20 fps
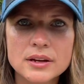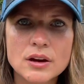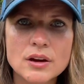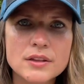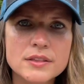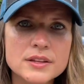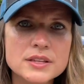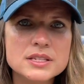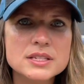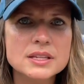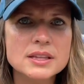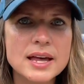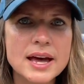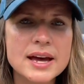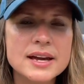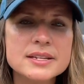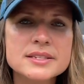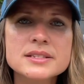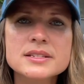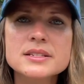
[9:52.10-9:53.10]
y'all, this
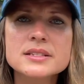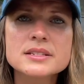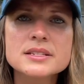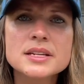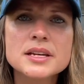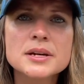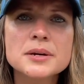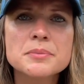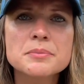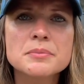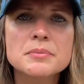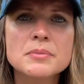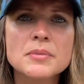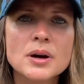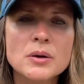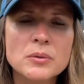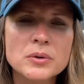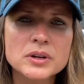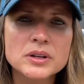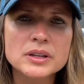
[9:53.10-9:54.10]
last tip
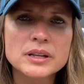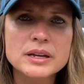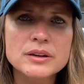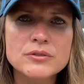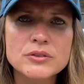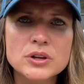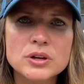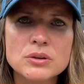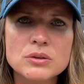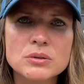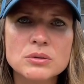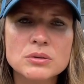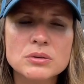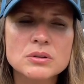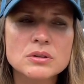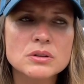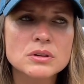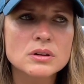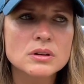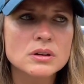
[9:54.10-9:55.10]
I want to leave you
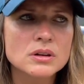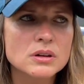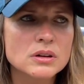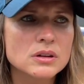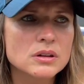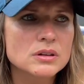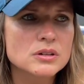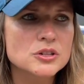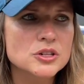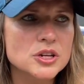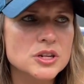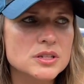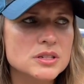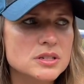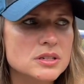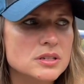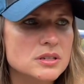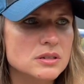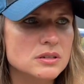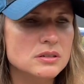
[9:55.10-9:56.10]

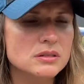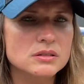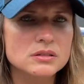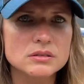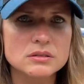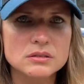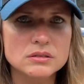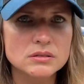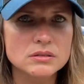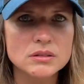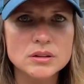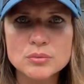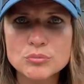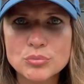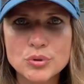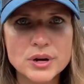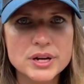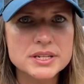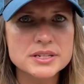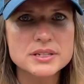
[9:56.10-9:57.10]
just
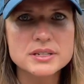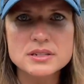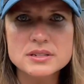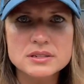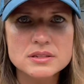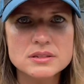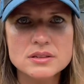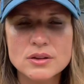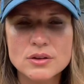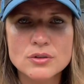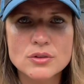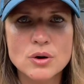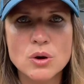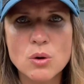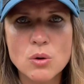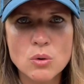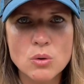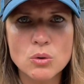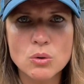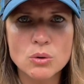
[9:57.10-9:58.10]
embraces the
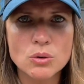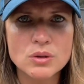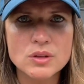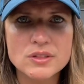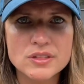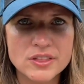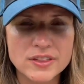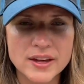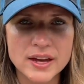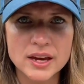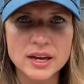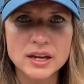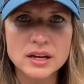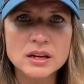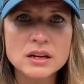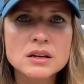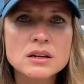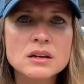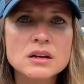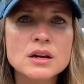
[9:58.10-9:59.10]
whole thing.
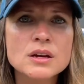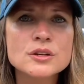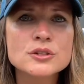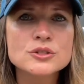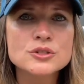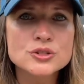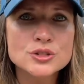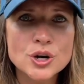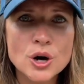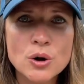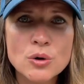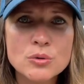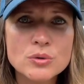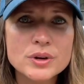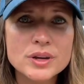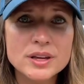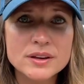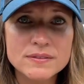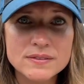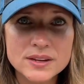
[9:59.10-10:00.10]
Don't
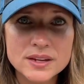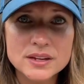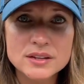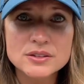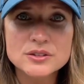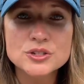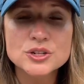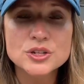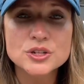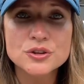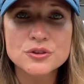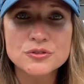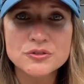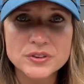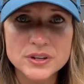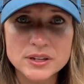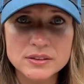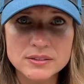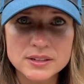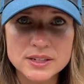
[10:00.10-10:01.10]
give in to your
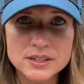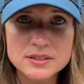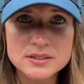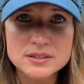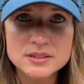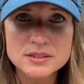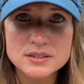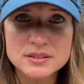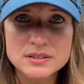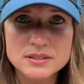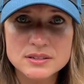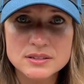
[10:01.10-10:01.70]
feelings.